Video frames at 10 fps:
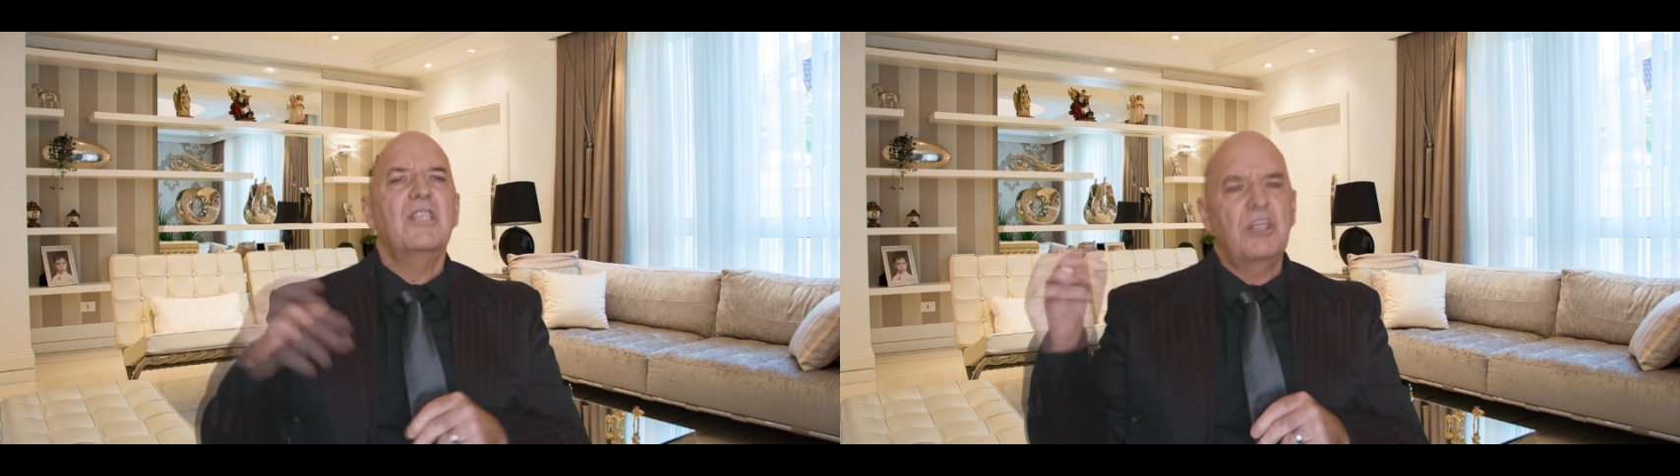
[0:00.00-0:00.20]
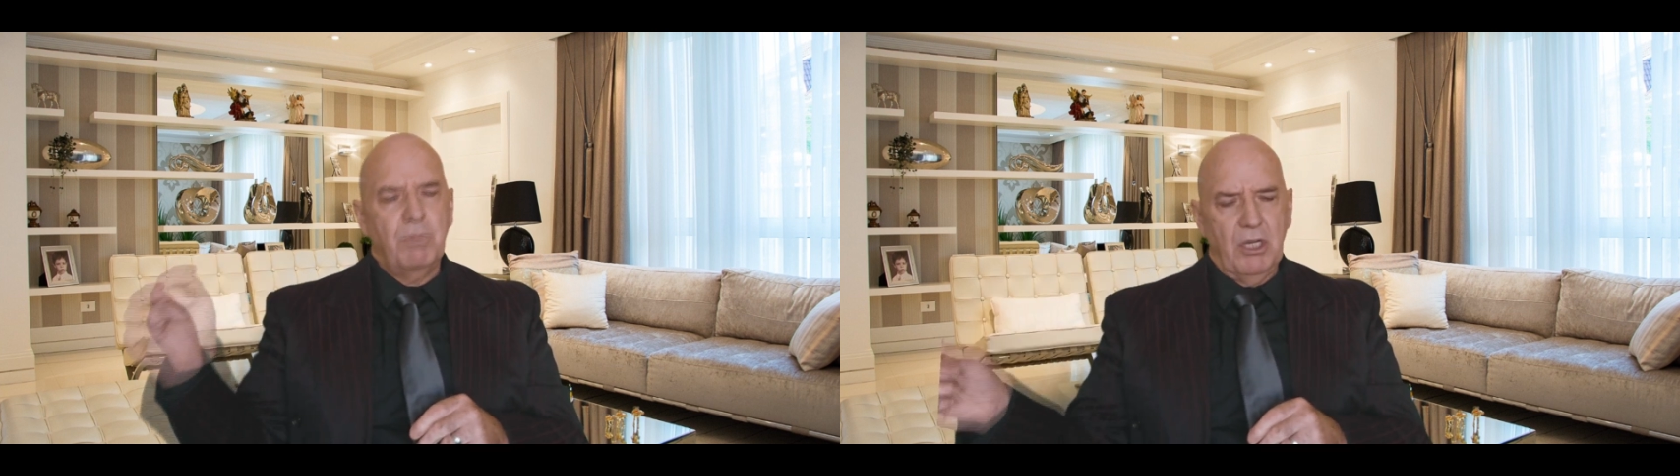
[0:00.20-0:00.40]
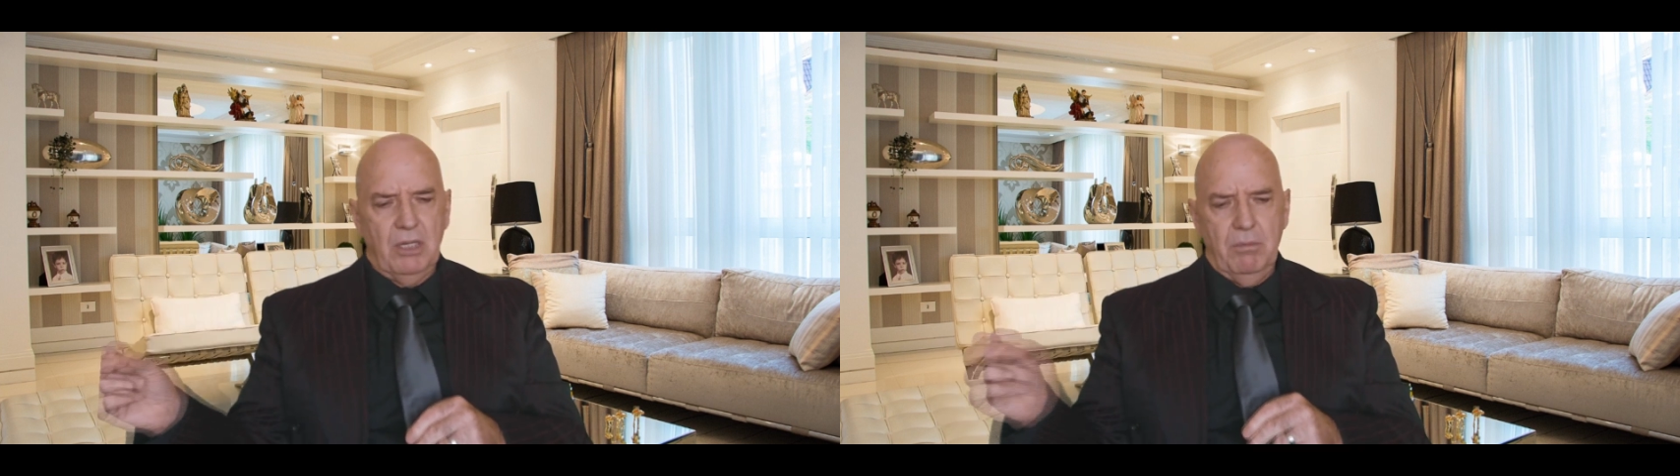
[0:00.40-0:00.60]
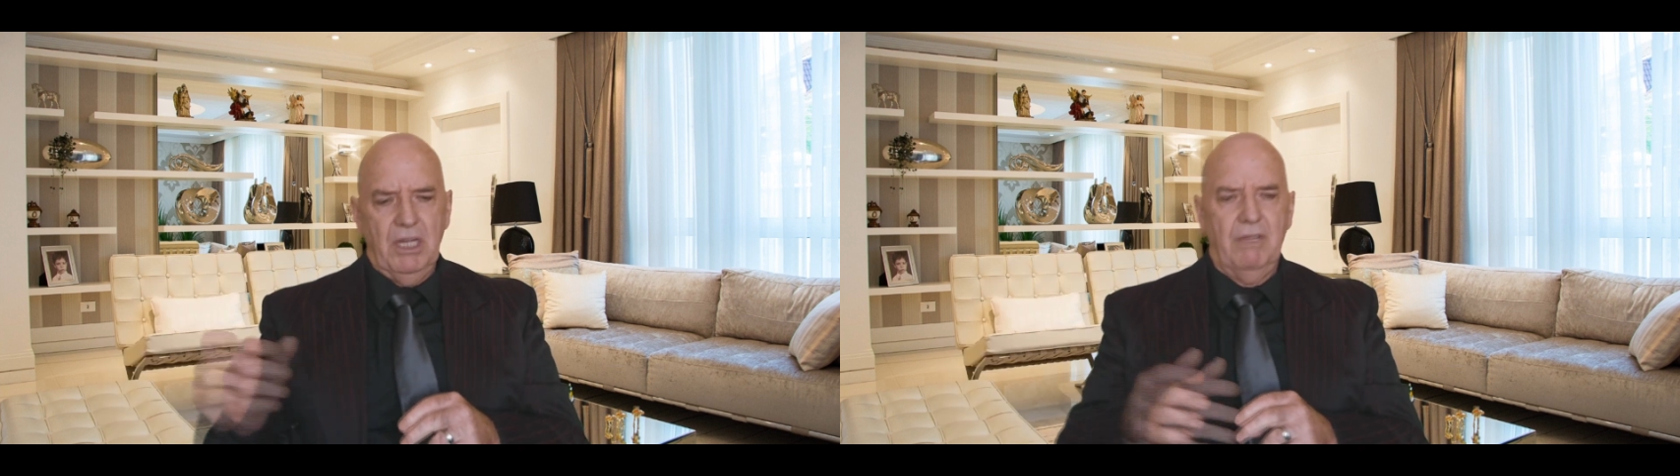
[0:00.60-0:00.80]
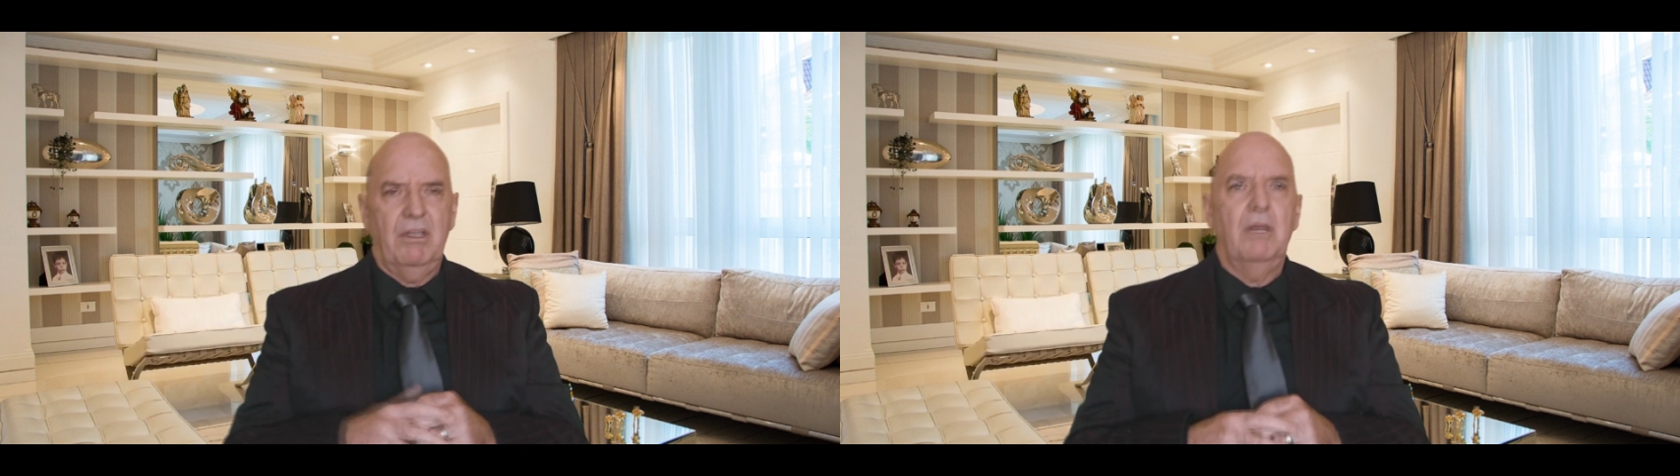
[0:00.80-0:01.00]
Spirit,
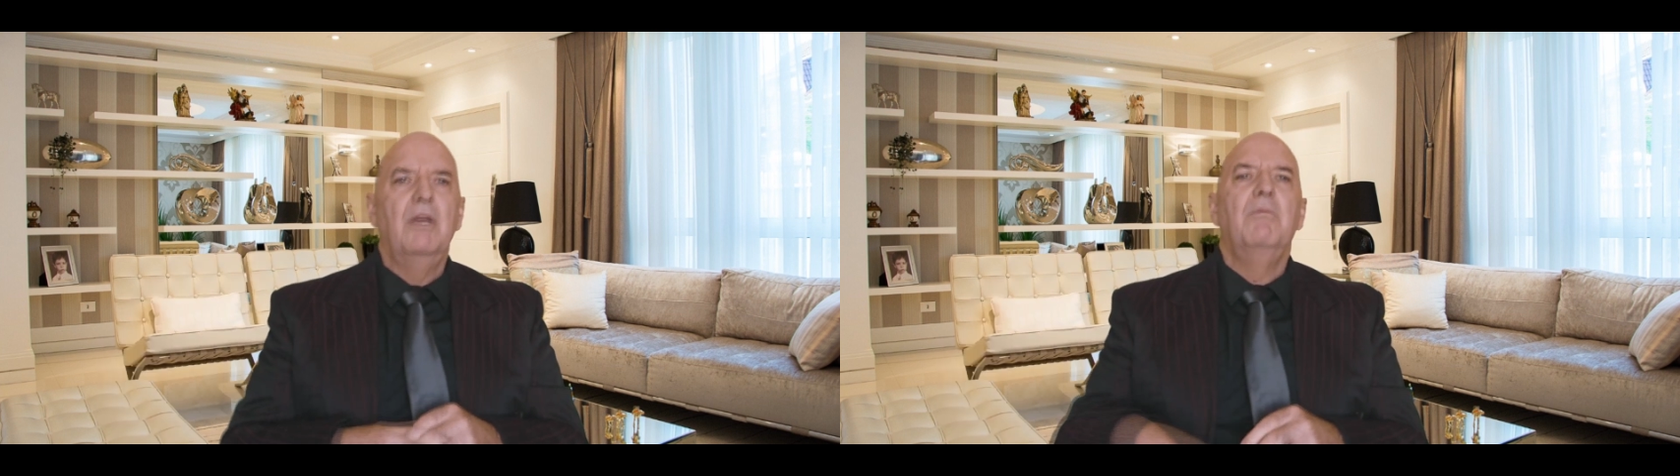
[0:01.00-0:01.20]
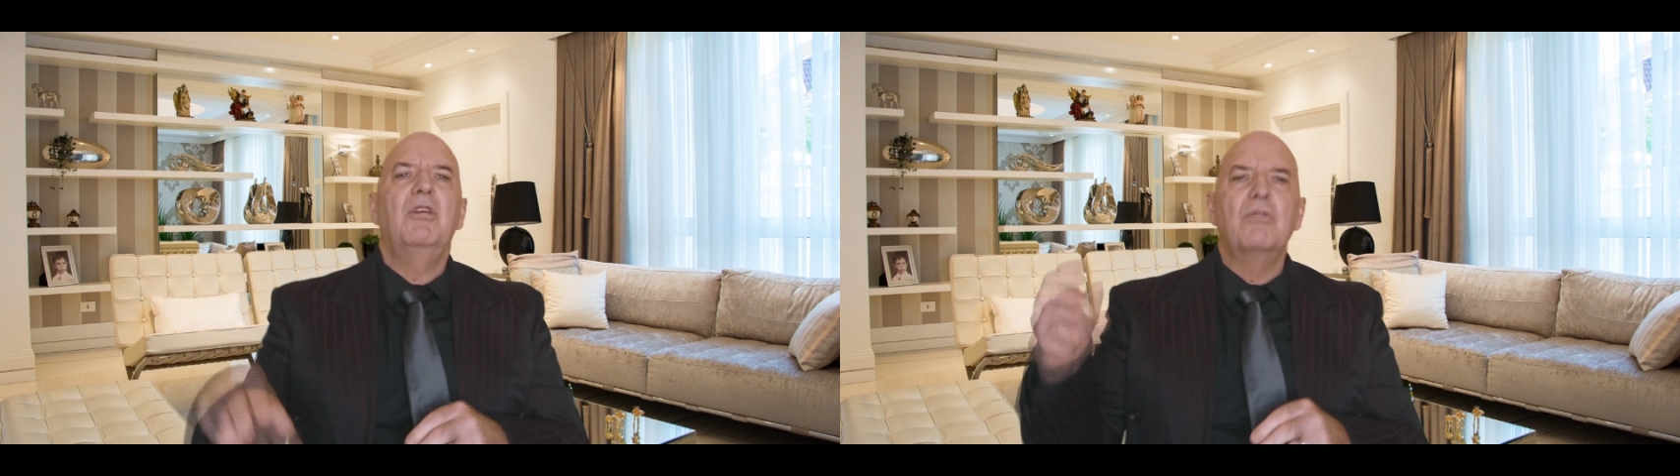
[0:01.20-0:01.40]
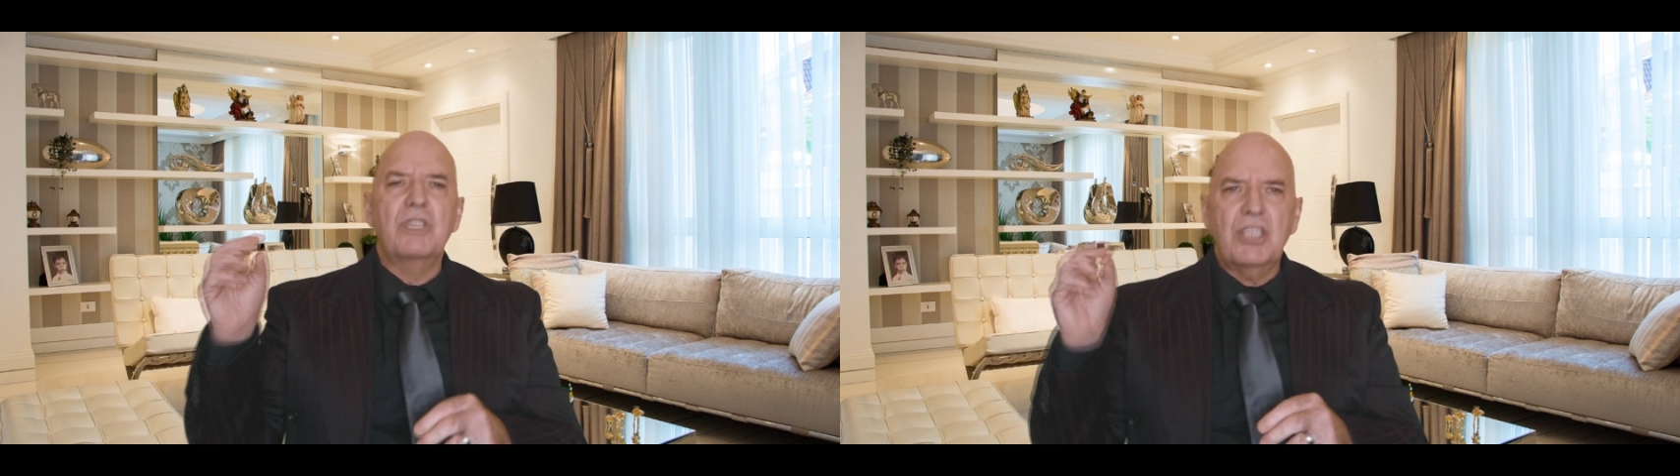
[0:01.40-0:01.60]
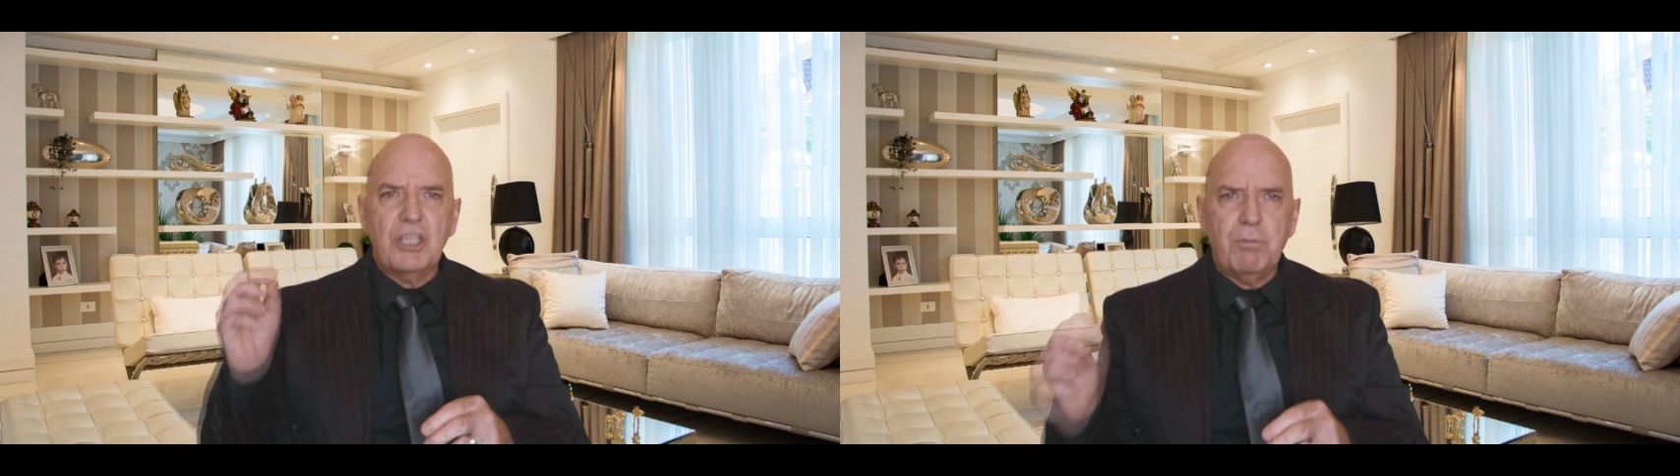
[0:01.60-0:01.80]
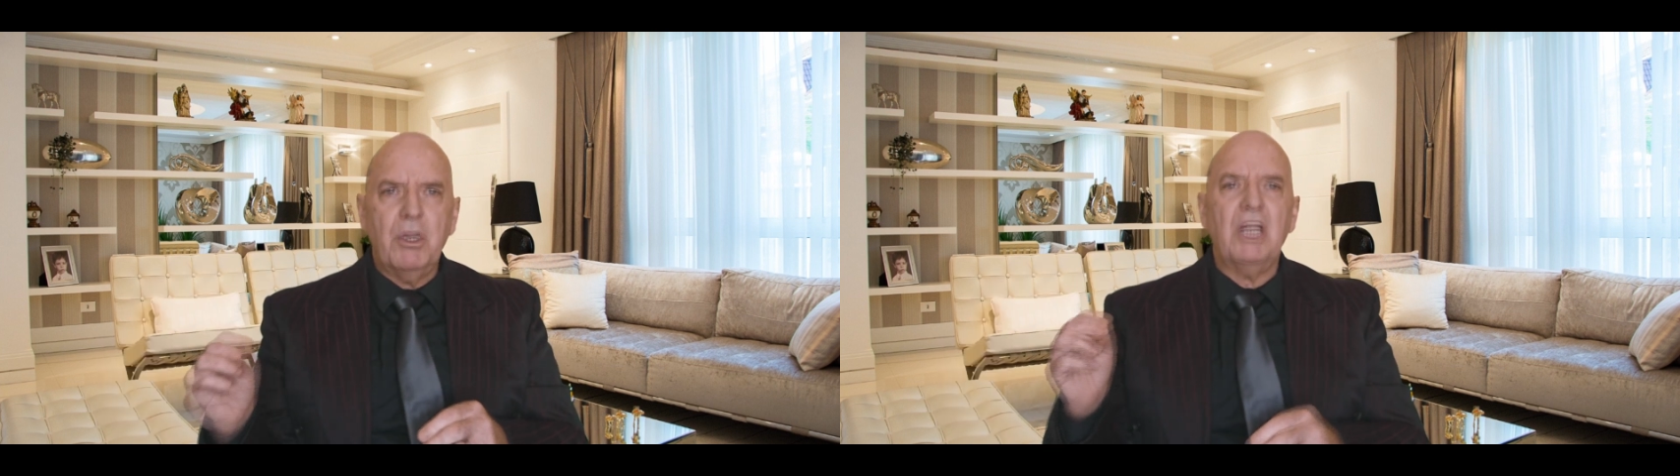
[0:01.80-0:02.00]
beloved, because the
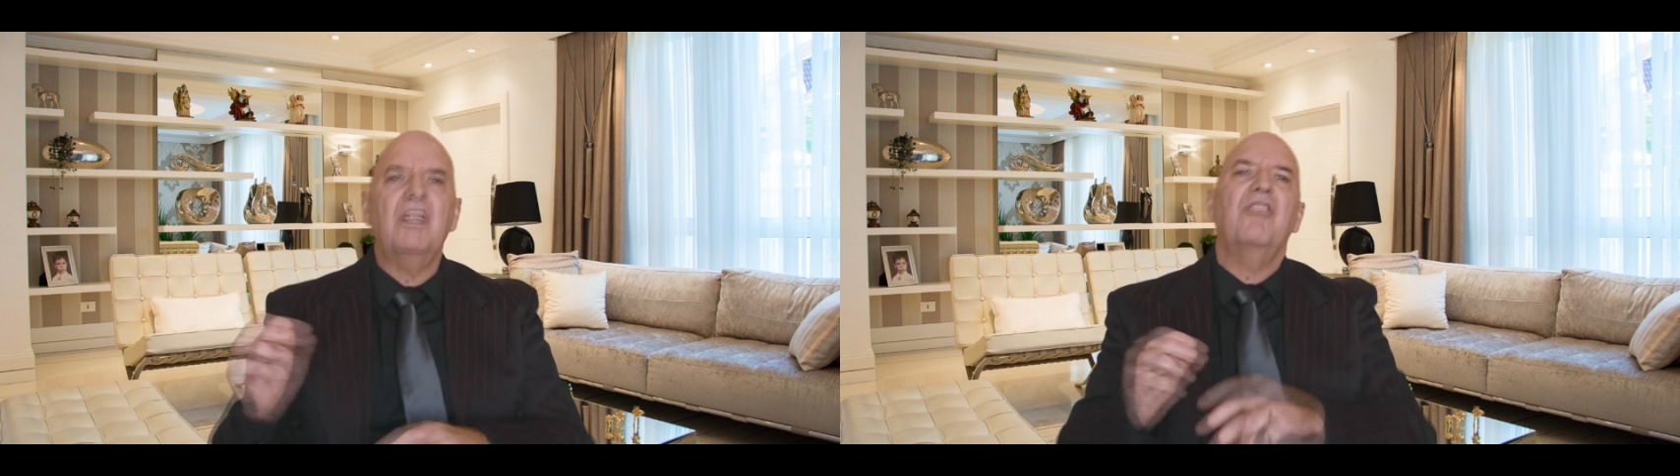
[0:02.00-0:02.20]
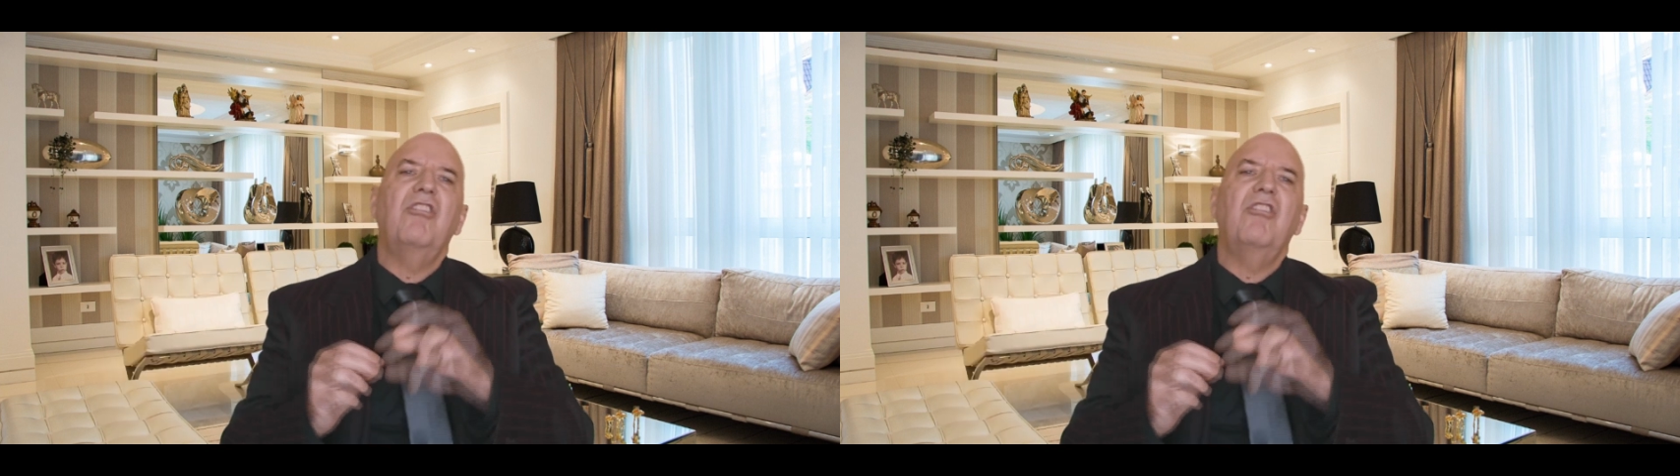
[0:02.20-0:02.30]
spirit